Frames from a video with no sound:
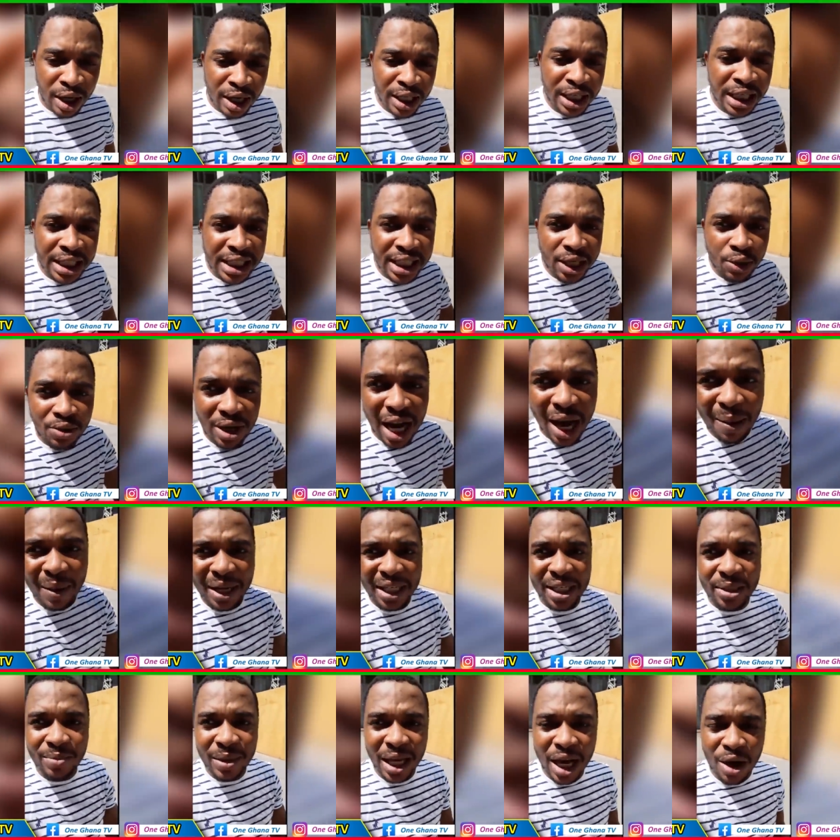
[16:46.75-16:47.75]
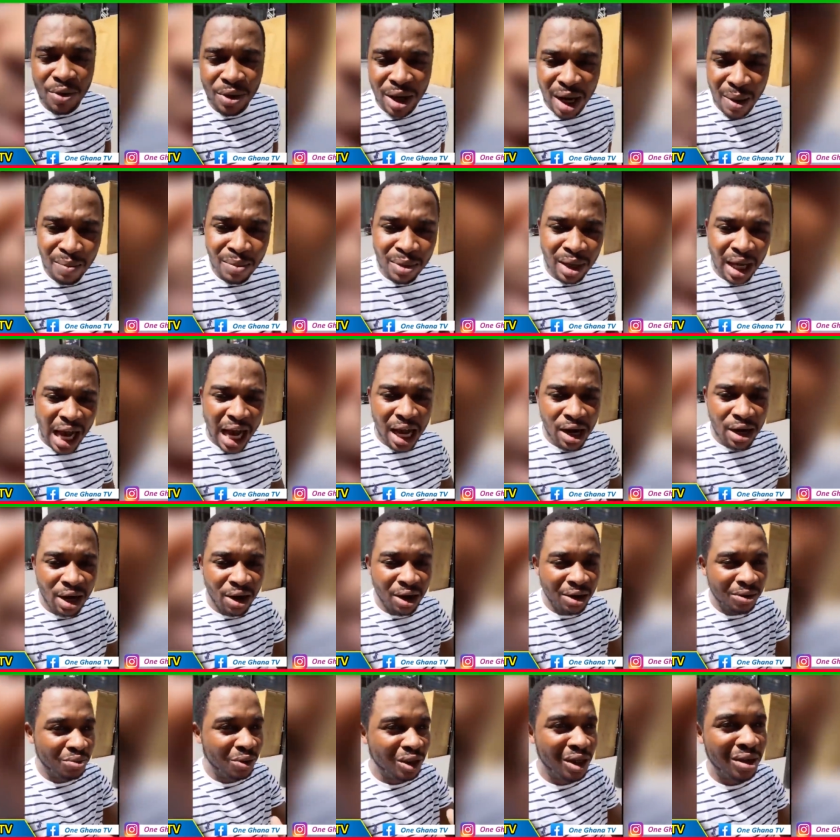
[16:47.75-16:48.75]
Nitikra bet me them and
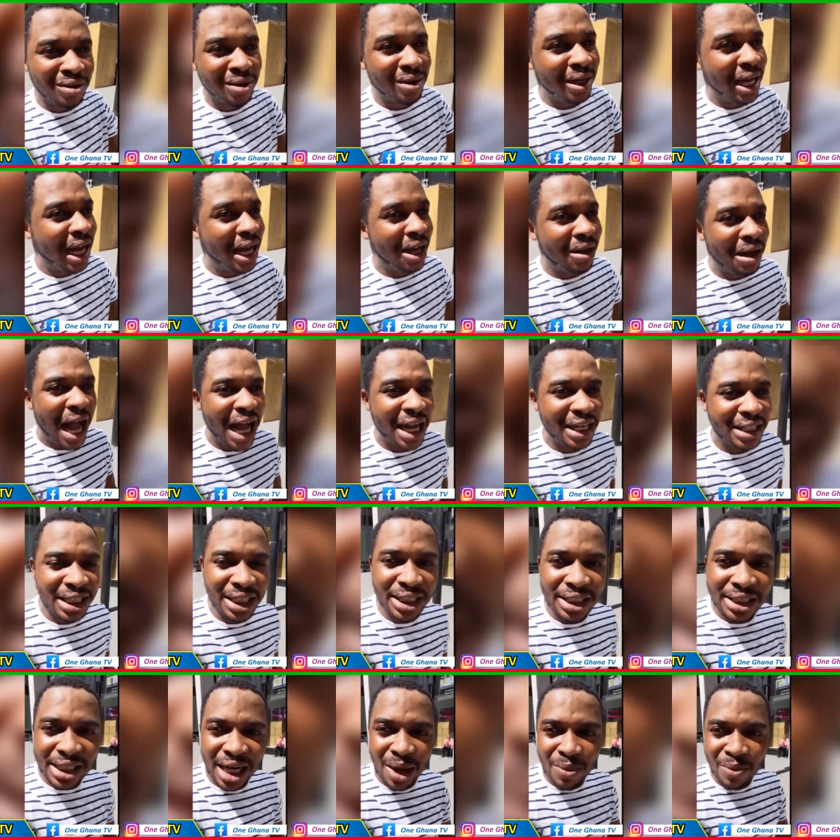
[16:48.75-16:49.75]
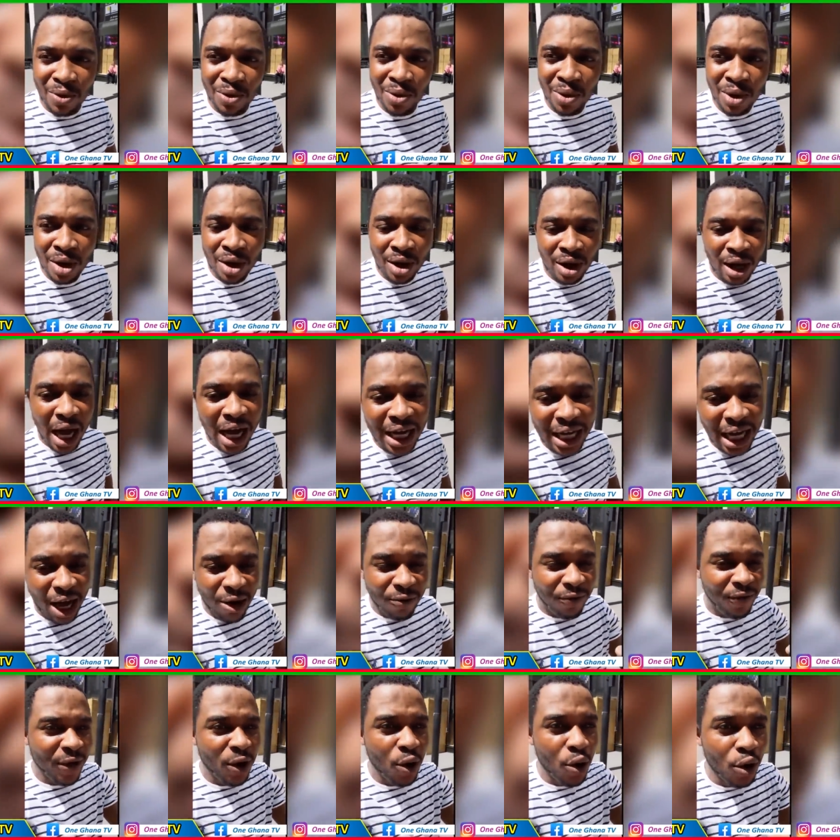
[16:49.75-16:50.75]
I didn't samu and
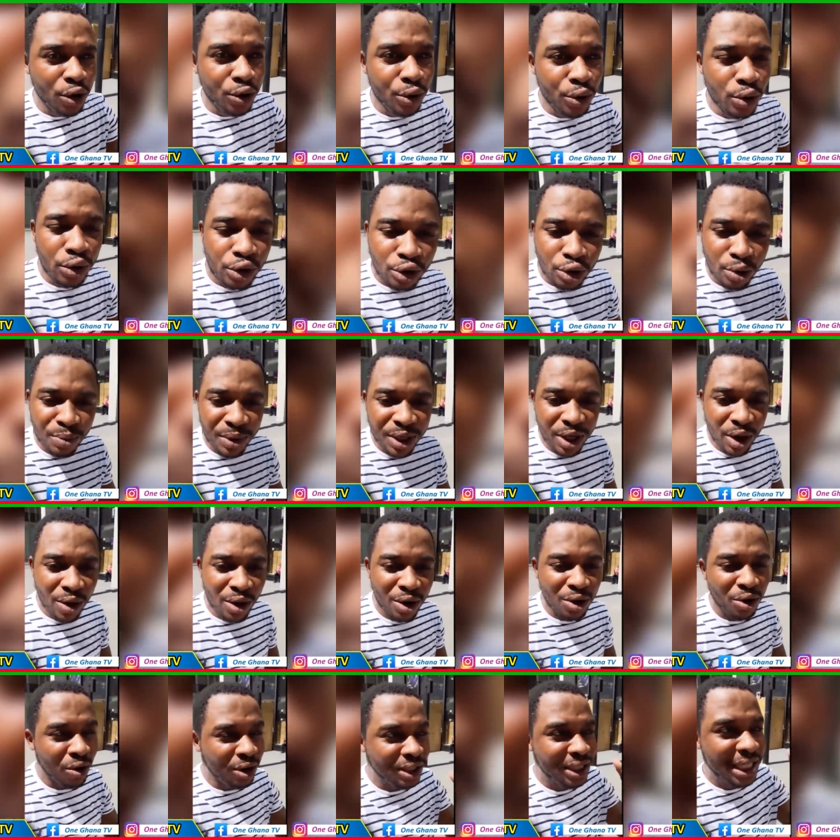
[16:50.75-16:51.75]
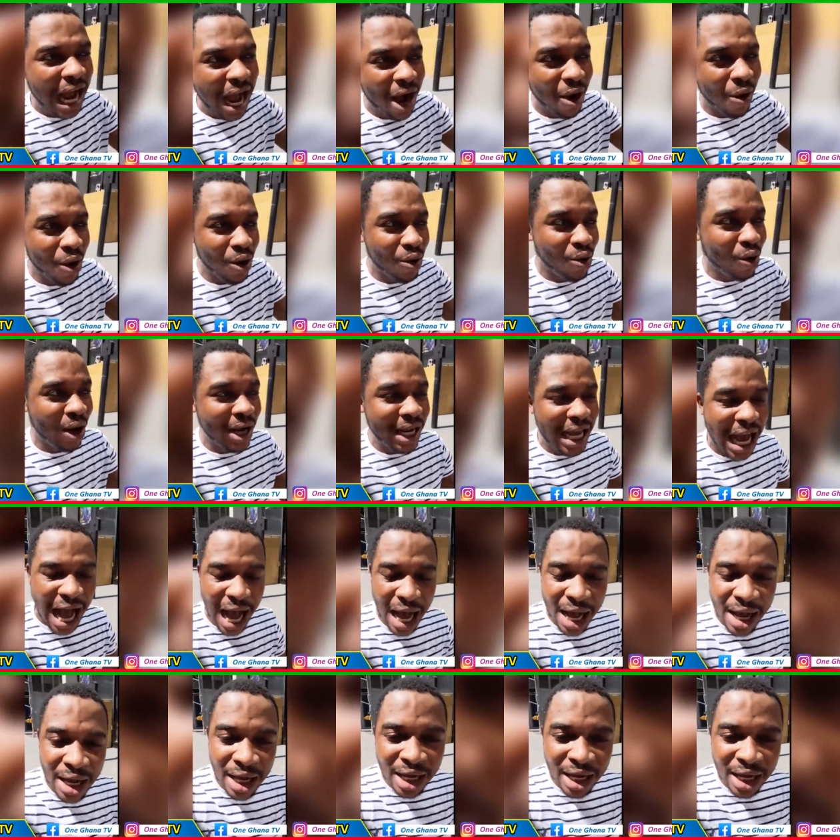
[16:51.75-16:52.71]
I fail on you subio no jahokoya